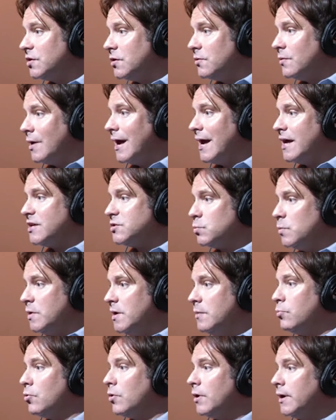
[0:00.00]
So as
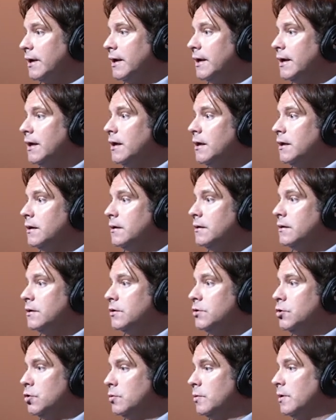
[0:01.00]
we bring in
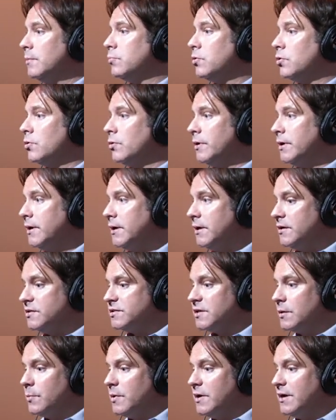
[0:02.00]
new
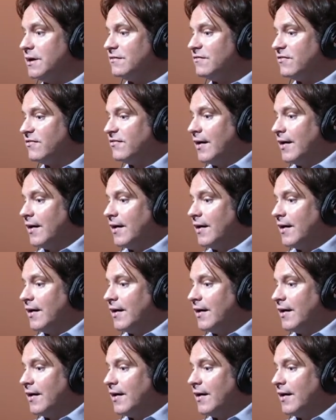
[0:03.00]
employees and we can